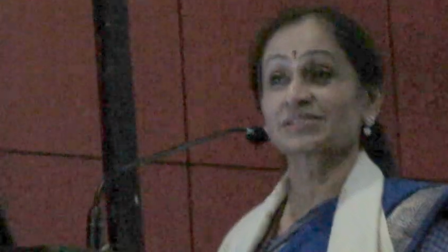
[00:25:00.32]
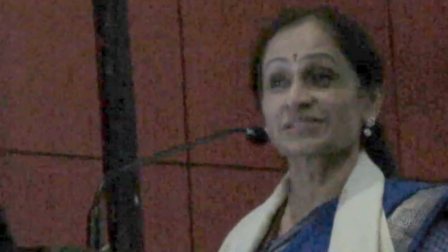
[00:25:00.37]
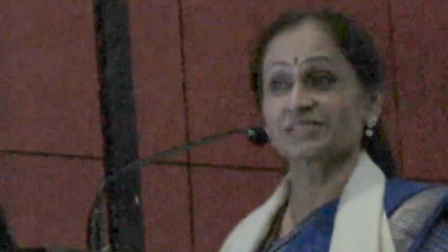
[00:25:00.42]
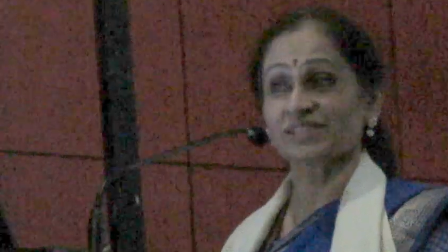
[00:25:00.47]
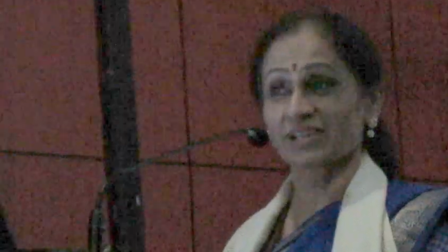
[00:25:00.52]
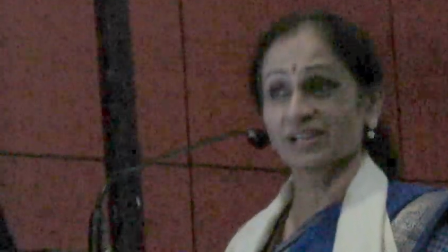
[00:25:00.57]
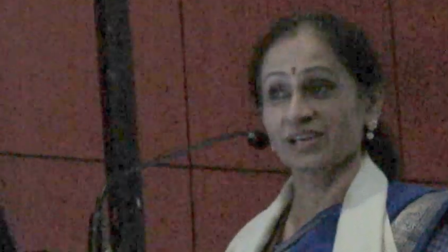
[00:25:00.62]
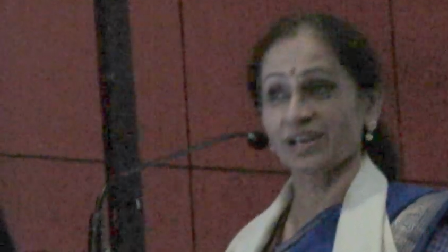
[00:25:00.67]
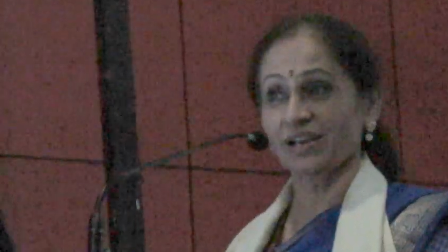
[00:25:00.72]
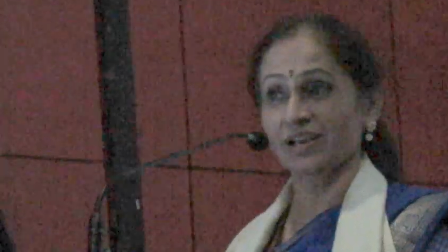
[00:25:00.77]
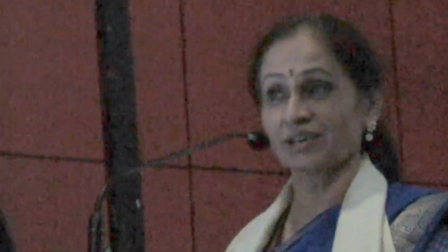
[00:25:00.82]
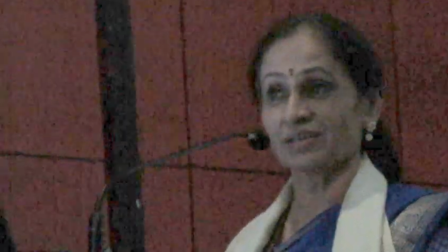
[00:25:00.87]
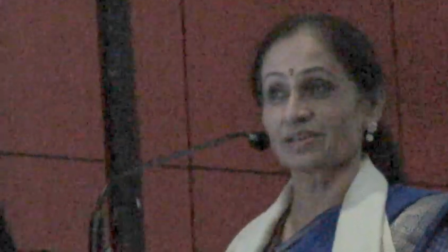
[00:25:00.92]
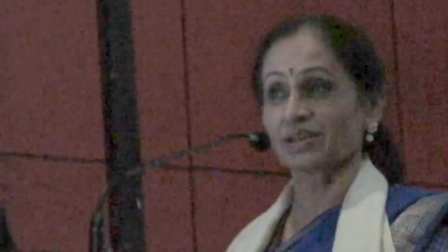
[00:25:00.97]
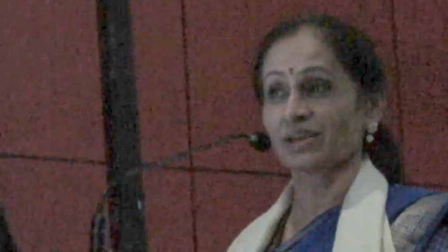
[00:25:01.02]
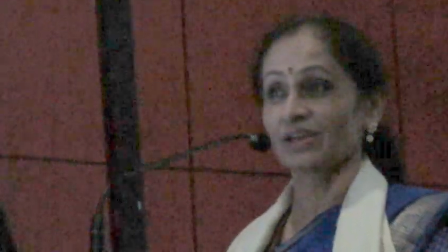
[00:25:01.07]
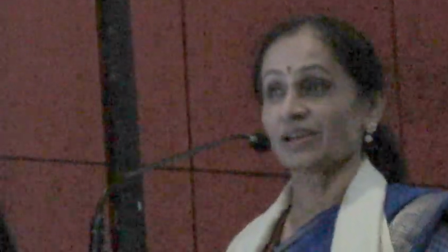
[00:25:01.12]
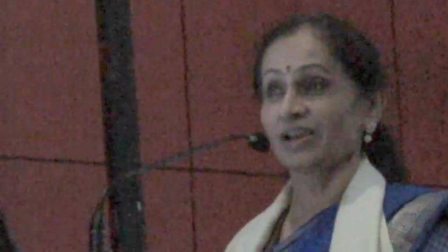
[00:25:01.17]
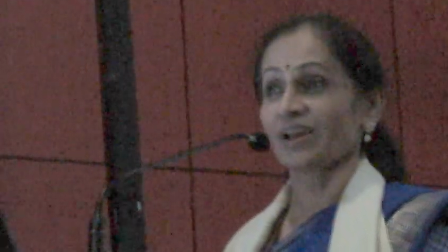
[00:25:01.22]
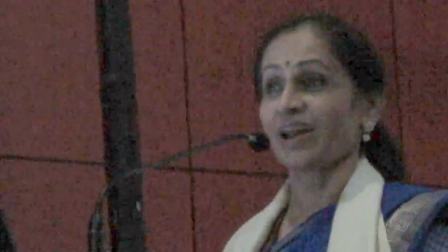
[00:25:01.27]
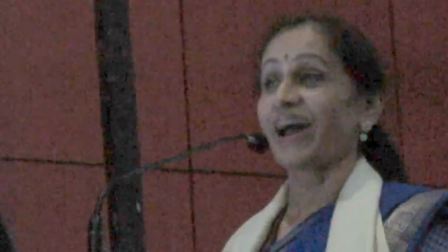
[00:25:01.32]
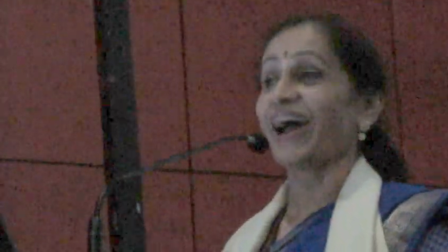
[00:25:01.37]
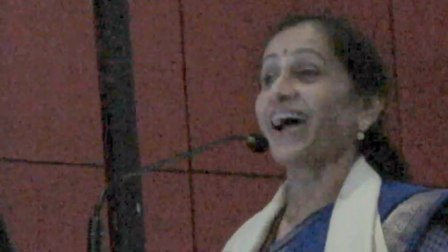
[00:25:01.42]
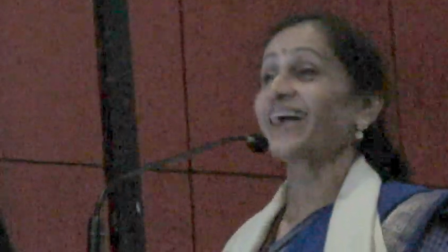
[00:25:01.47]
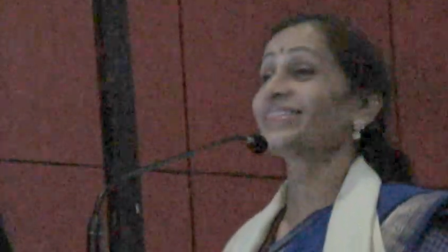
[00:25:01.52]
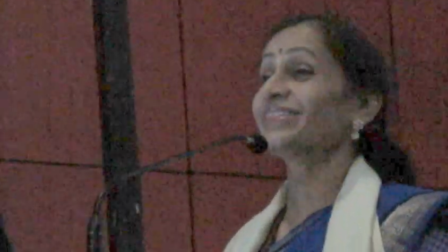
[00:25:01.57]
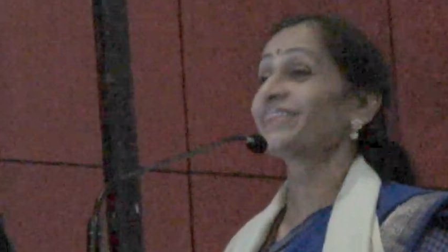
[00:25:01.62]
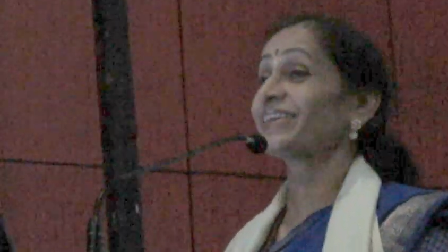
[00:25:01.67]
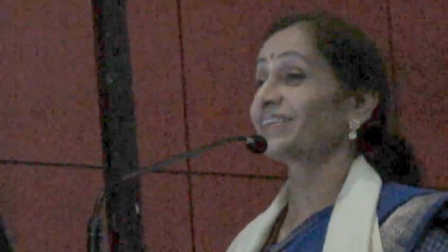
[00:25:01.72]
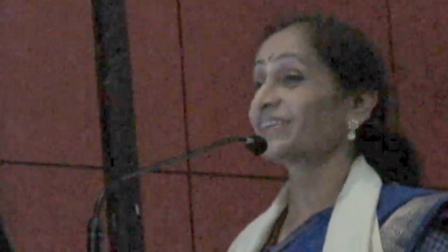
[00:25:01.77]
a cigarette
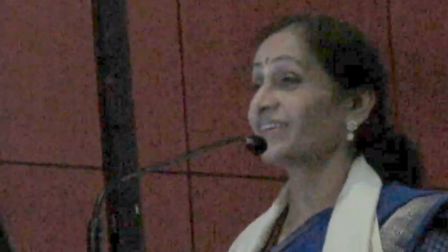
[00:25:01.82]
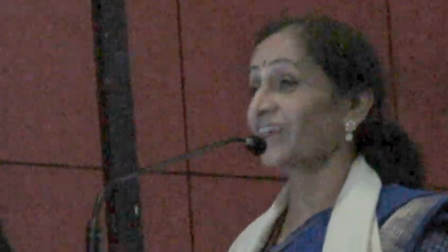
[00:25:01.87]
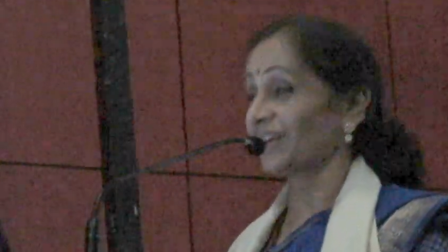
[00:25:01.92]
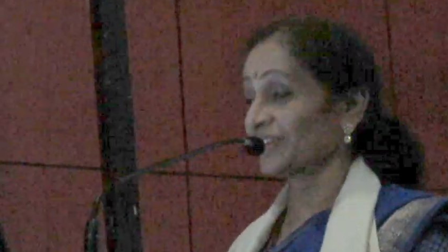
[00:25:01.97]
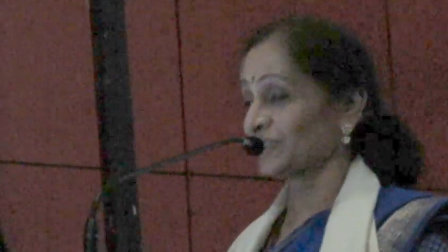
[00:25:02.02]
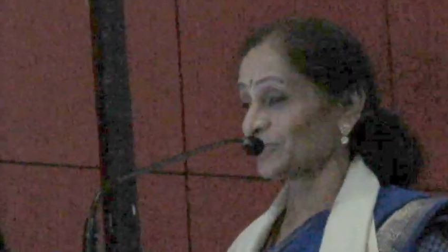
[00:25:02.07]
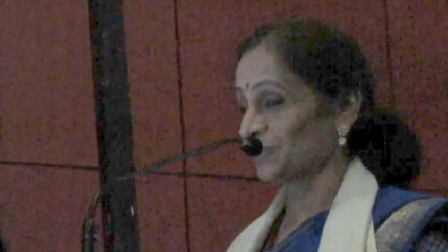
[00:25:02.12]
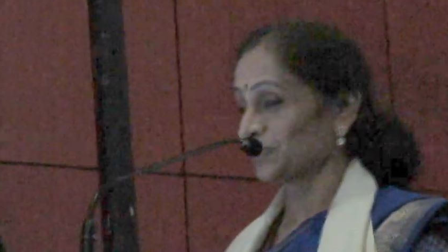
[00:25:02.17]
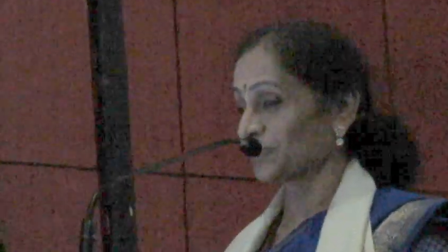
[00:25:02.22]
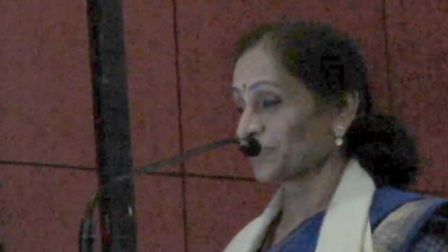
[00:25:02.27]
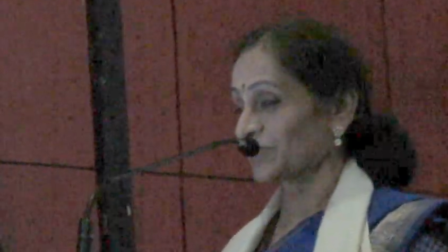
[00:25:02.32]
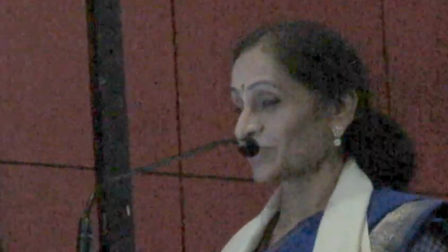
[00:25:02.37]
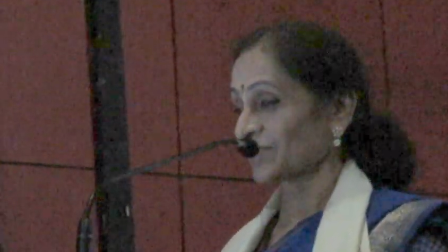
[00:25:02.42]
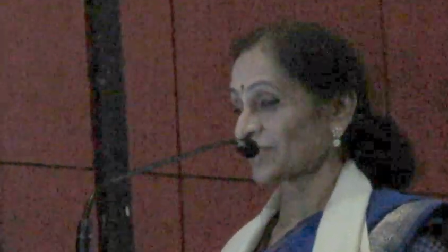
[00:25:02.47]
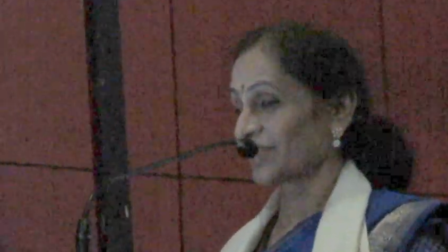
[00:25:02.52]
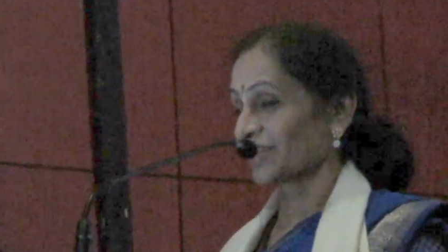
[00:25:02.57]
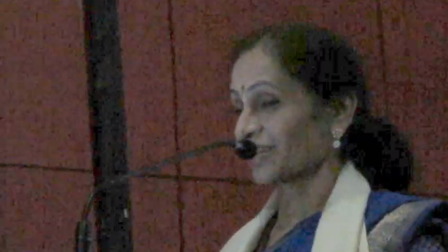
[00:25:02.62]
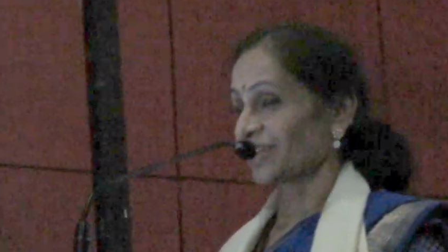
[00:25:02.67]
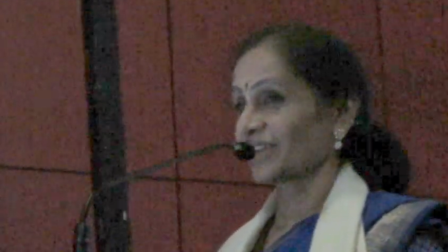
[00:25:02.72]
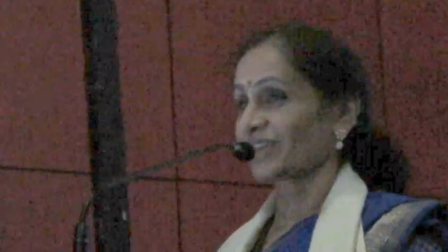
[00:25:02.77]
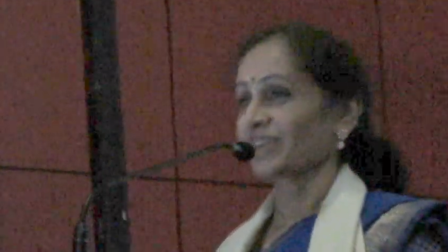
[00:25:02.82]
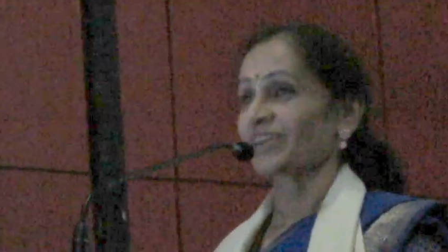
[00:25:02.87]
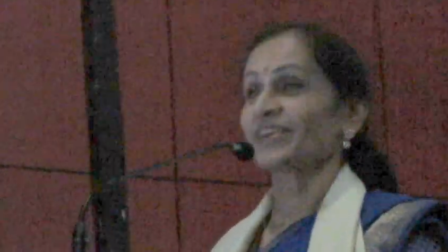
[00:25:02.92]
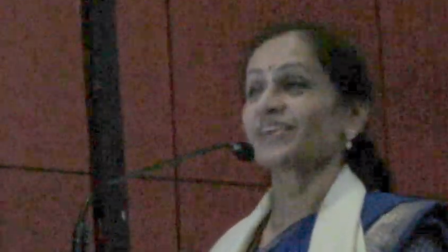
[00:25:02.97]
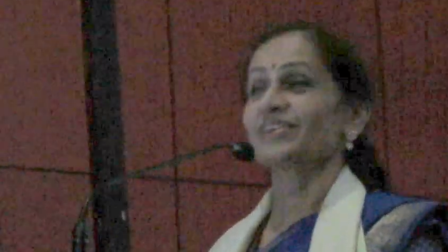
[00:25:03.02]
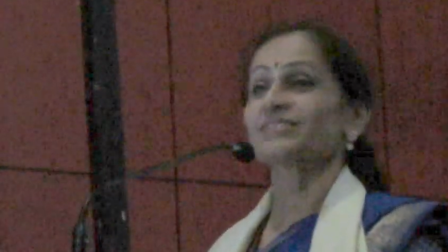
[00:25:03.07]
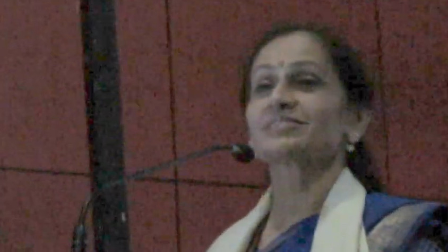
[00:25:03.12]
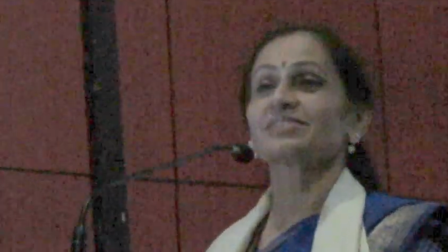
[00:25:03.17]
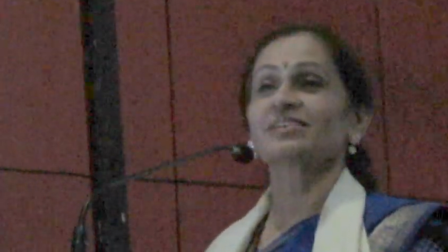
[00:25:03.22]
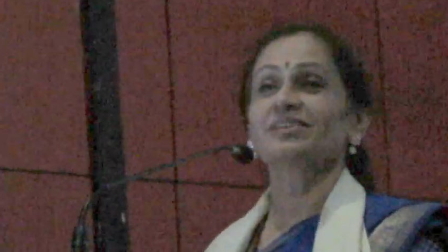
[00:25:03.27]
and the gun
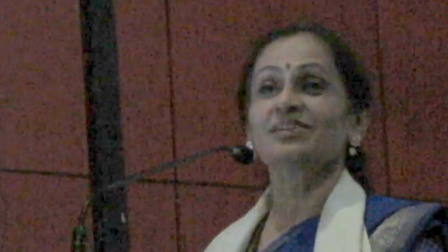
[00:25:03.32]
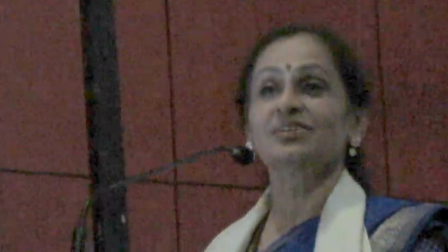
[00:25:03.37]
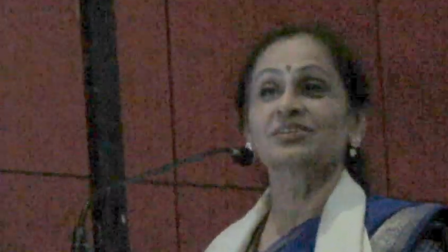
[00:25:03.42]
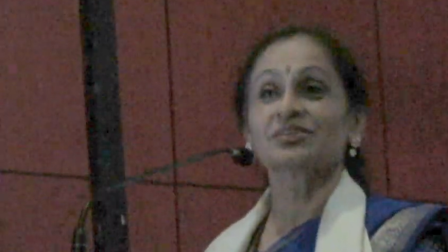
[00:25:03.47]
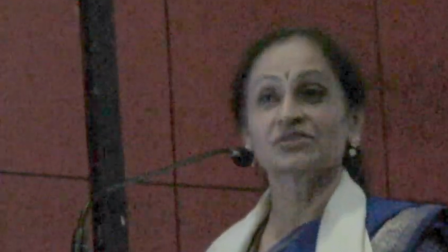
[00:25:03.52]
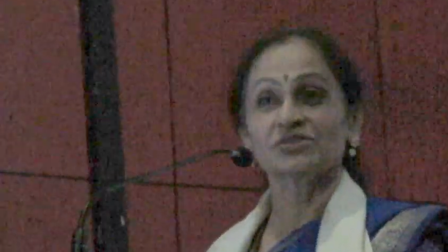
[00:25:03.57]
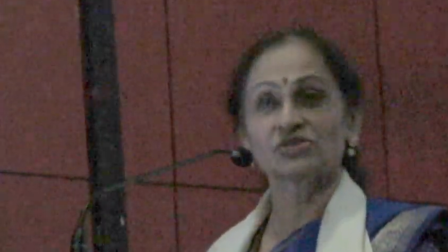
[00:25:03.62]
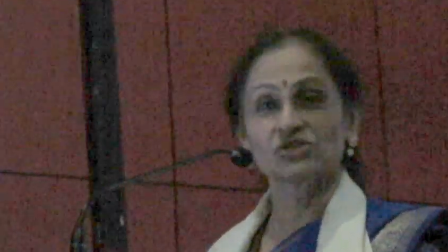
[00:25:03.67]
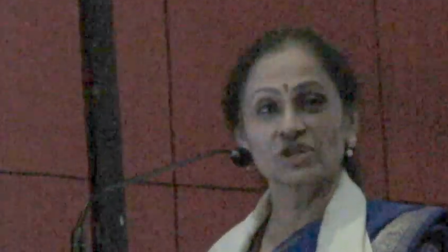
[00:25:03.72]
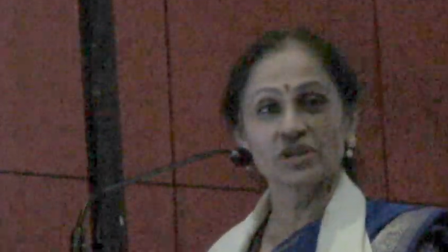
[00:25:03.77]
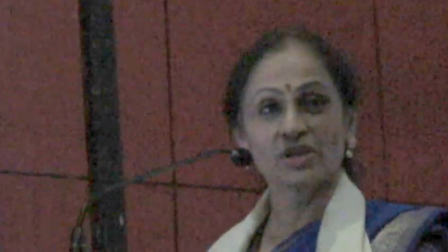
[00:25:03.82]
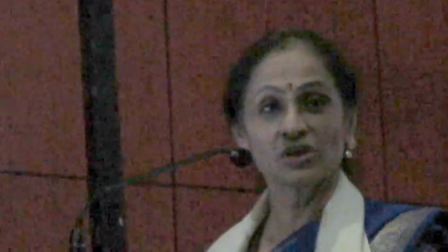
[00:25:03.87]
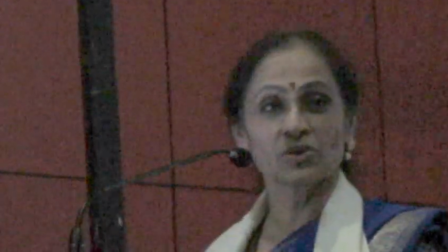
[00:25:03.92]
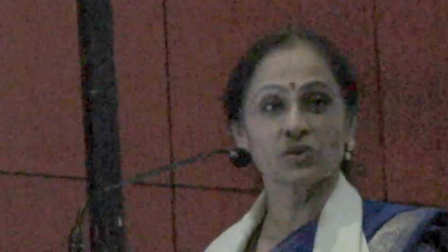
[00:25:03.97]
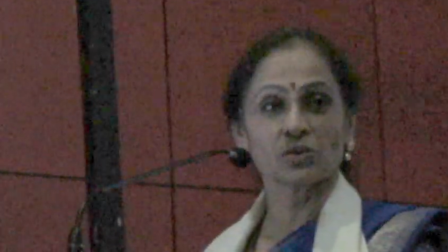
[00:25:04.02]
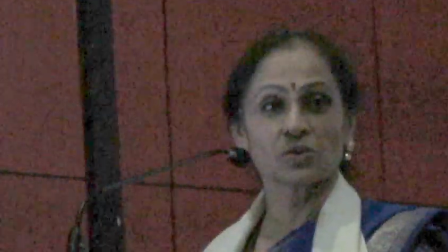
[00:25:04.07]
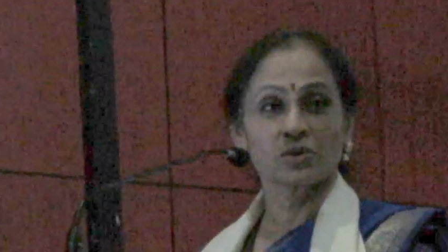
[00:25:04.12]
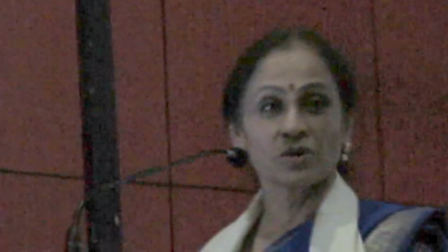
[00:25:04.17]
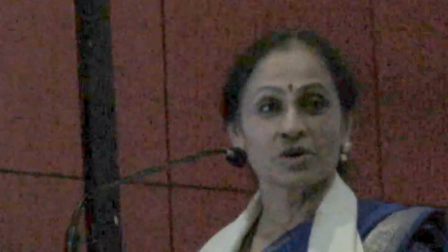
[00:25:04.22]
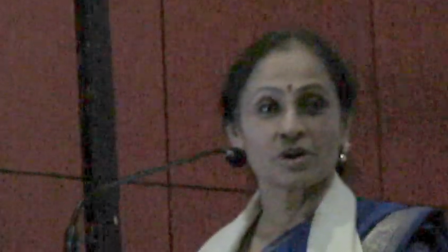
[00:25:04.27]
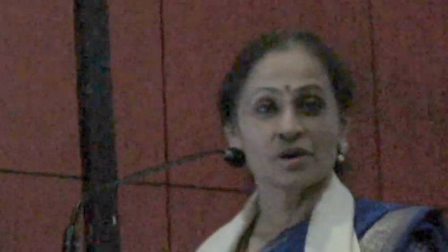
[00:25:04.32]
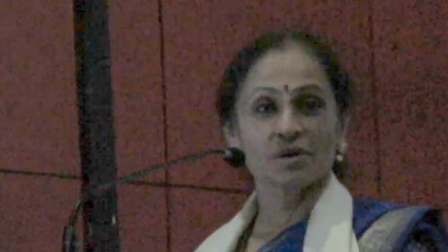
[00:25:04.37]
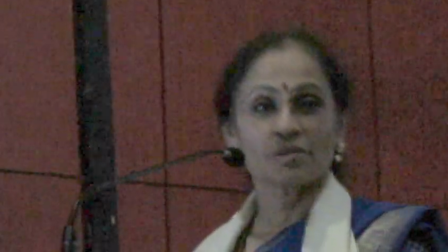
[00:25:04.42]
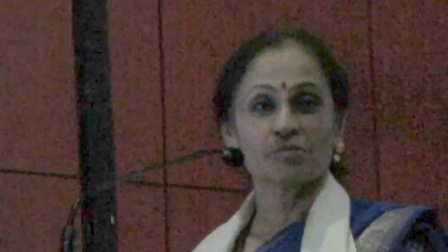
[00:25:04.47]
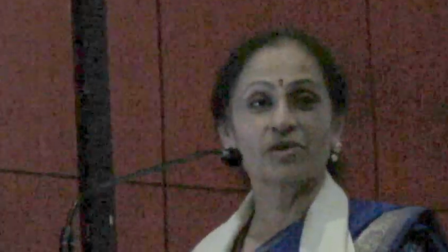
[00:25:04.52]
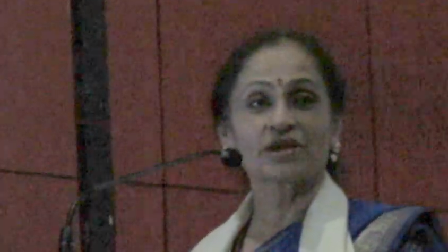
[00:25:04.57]
is a zero.